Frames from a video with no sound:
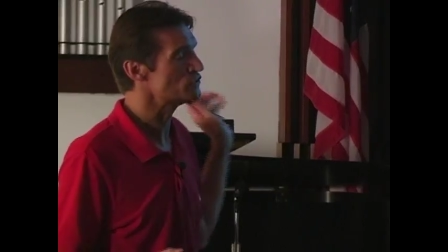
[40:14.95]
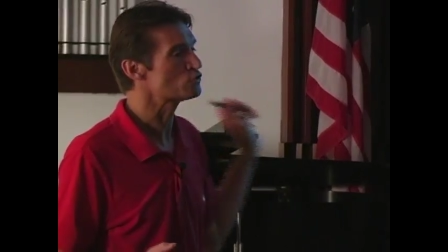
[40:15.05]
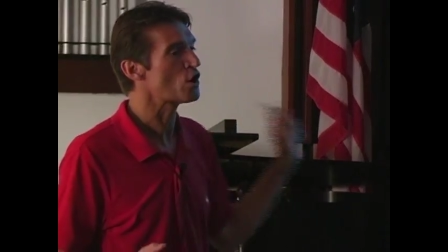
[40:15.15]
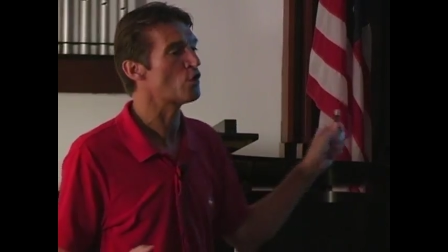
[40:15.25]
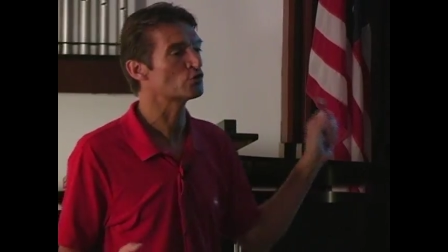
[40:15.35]
you
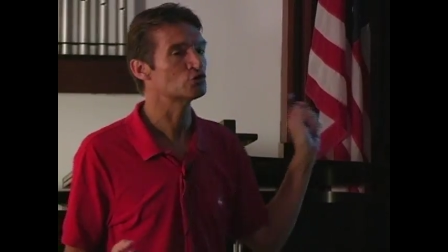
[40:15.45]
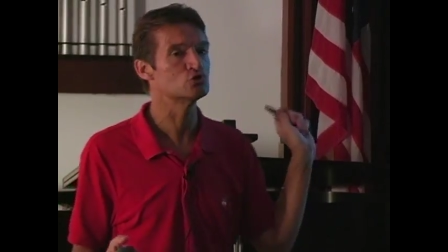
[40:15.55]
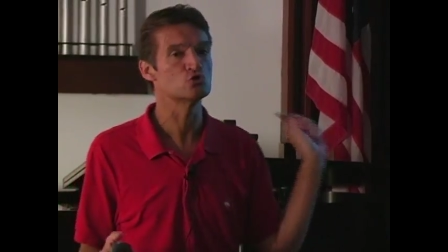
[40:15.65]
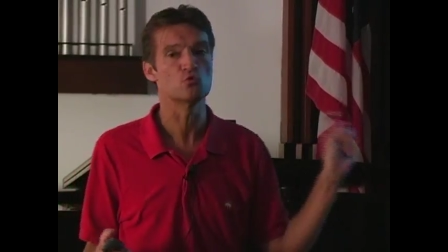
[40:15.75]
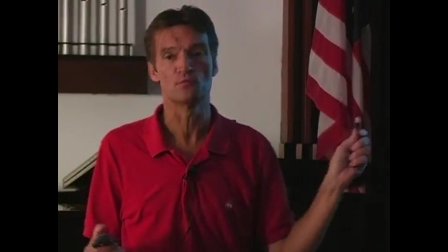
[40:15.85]

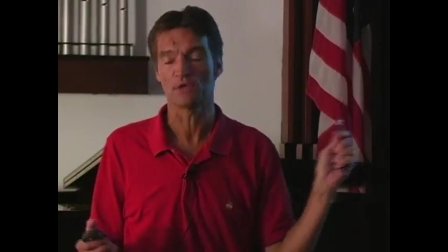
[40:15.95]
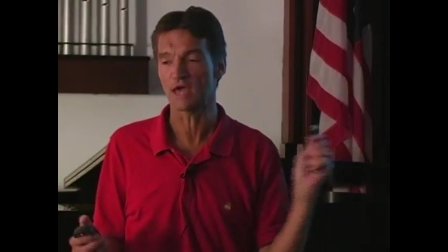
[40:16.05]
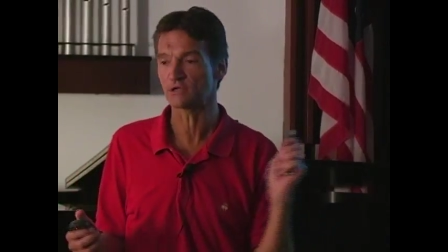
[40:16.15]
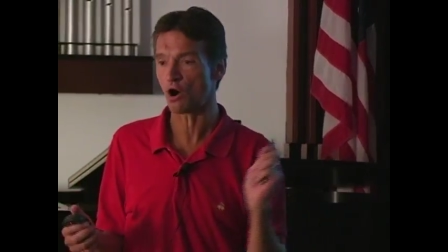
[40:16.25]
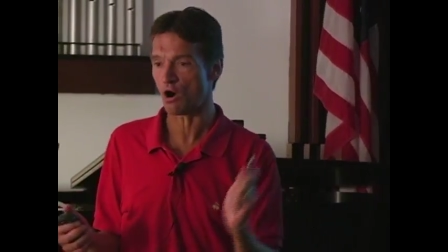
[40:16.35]
CoQ
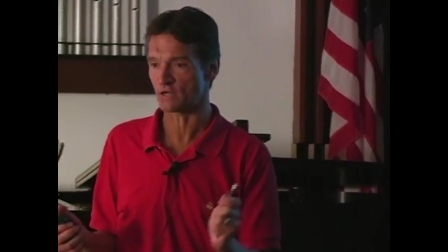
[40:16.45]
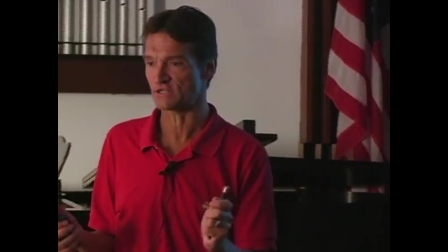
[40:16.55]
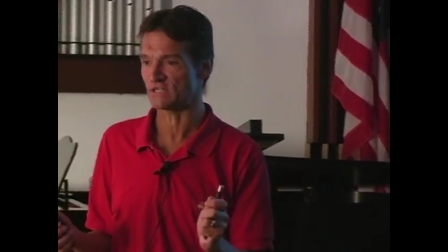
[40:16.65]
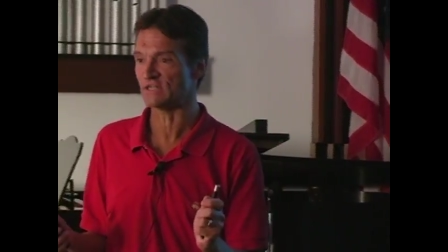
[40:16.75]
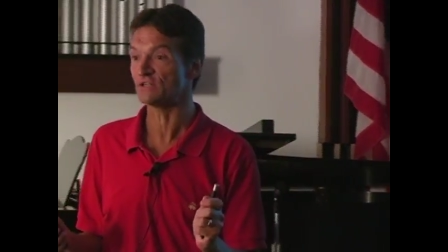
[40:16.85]
and
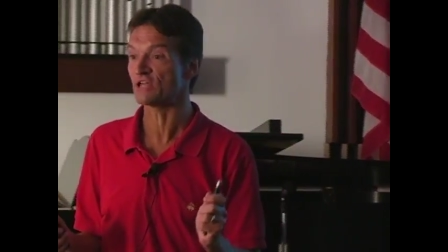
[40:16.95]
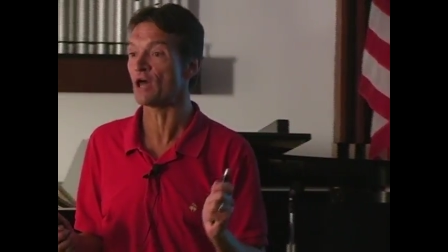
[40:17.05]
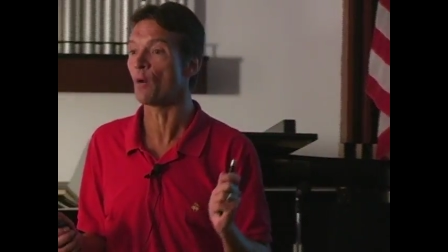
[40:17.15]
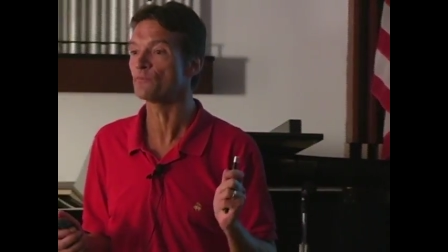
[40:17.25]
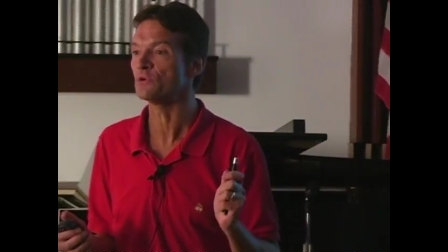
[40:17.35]
carnitine to
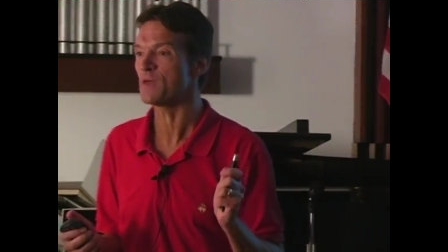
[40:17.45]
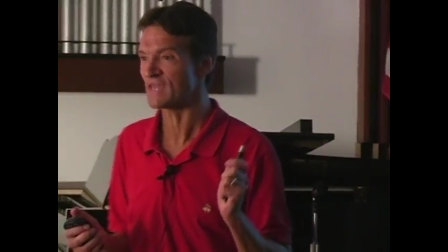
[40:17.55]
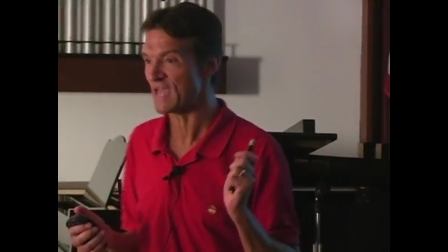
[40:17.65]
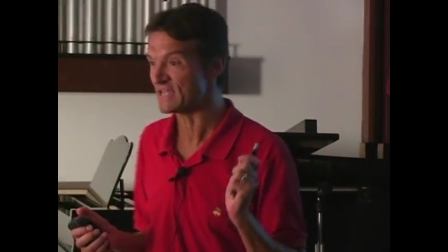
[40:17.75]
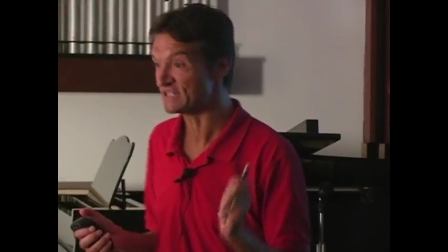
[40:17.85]
help you make
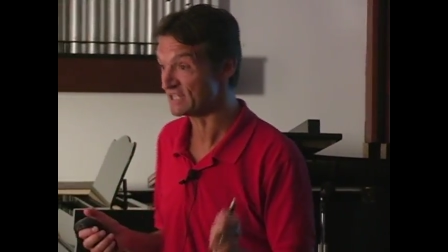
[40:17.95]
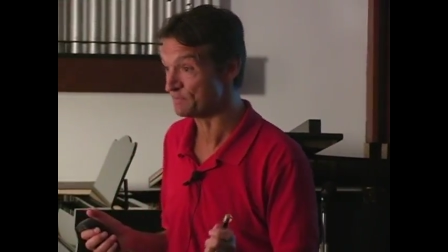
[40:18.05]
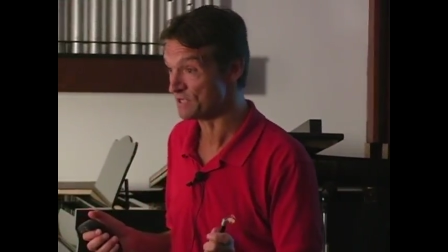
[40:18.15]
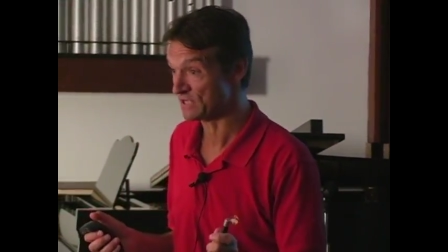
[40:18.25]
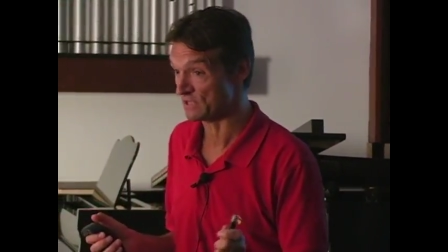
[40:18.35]

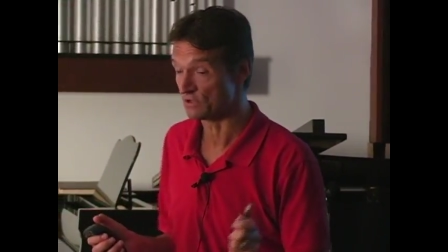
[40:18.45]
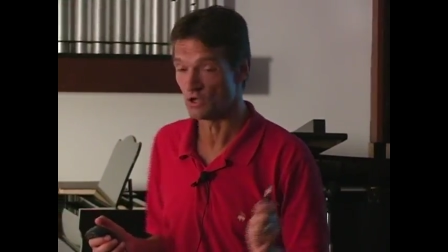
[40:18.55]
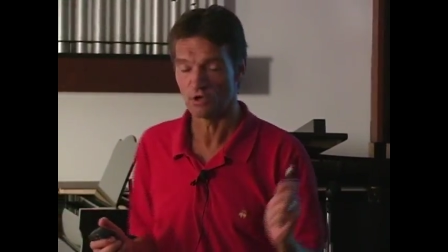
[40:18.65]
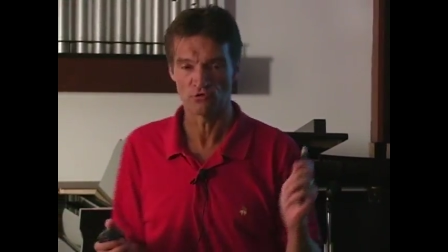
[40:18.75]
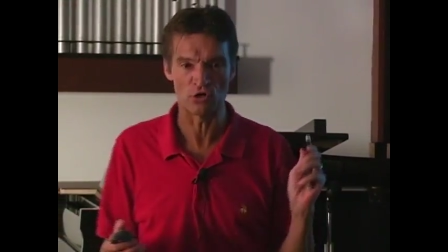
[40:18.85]
ATP,
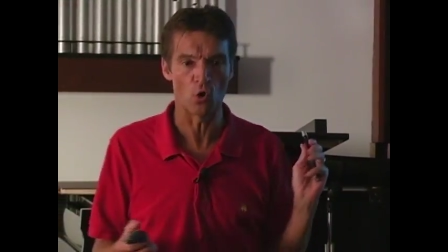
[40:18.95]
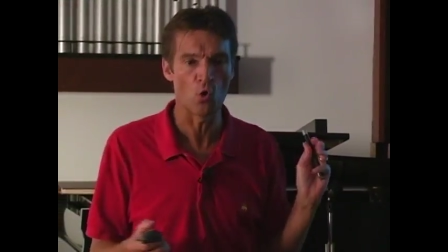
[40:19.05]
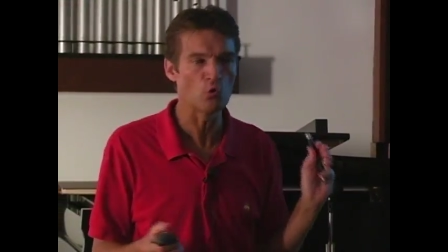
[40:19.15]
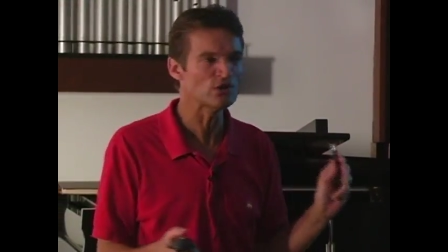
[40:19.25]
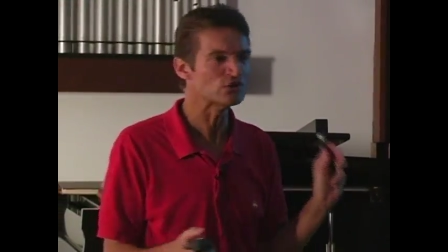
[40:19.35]
the
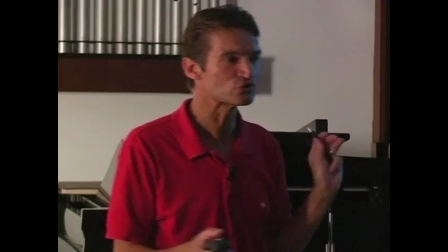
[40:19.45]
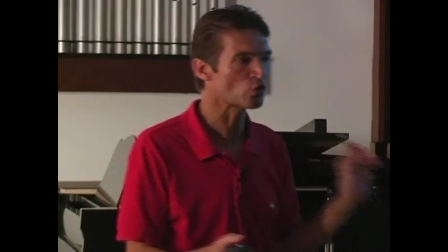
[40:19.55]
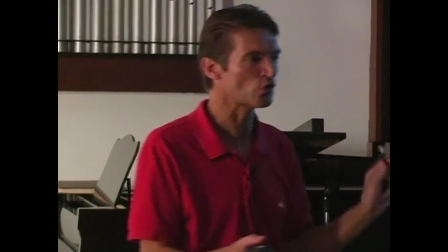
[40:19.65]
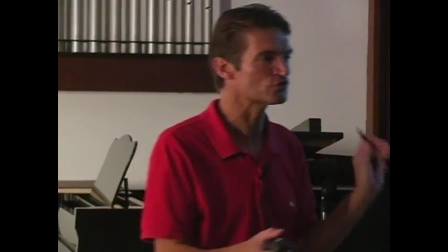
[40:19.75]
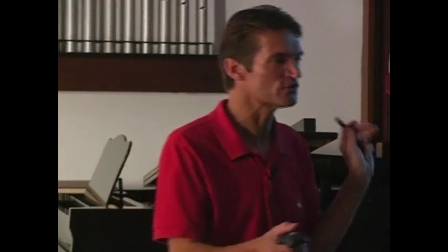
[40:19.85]
only
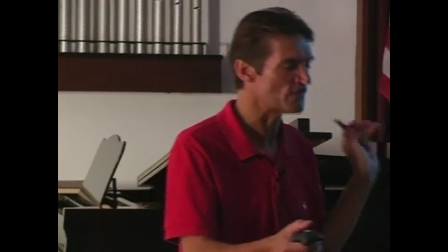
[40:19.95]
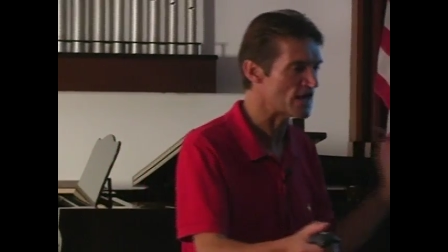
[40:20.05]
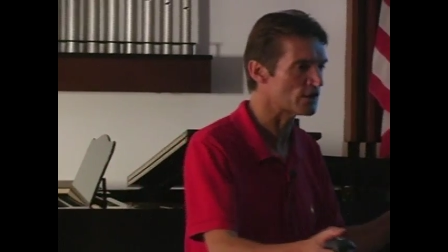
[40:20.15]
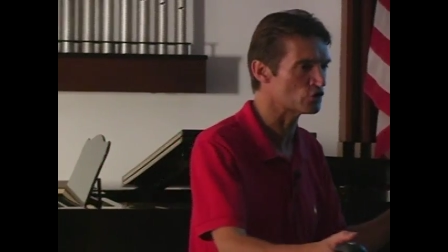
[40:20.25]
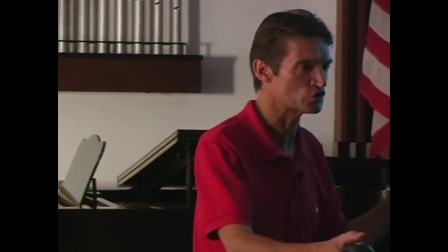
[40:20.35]
source of
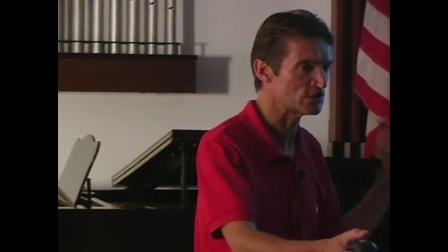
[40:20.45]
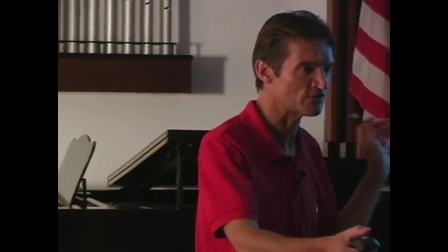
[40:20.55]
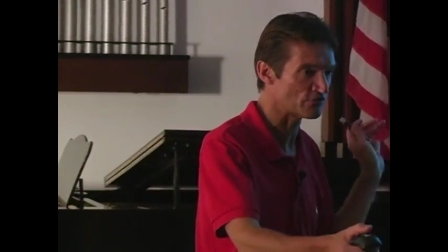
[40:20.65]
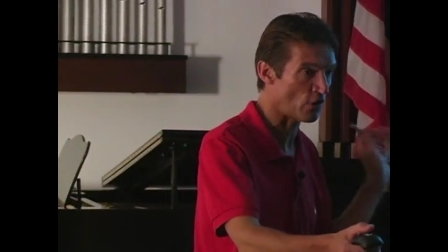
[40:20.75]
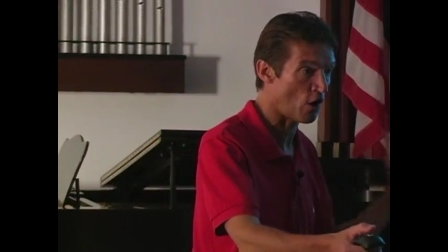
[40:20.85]
energy
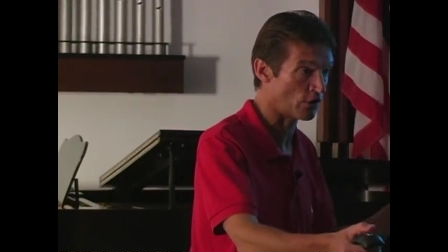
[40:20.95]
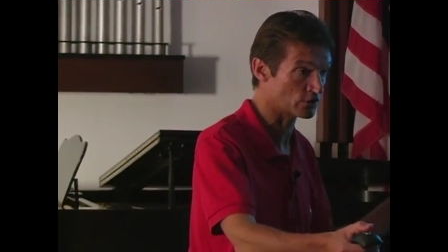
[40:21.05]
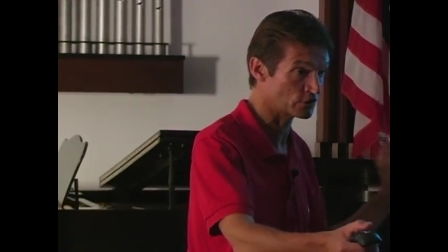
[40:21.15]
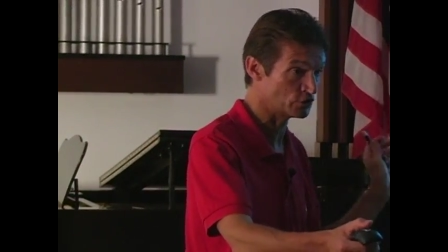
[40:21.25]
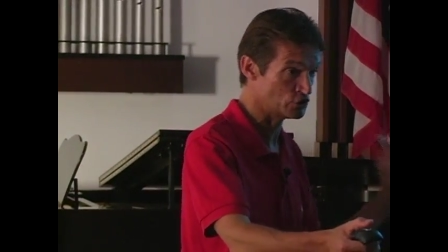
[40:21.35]
that the heart can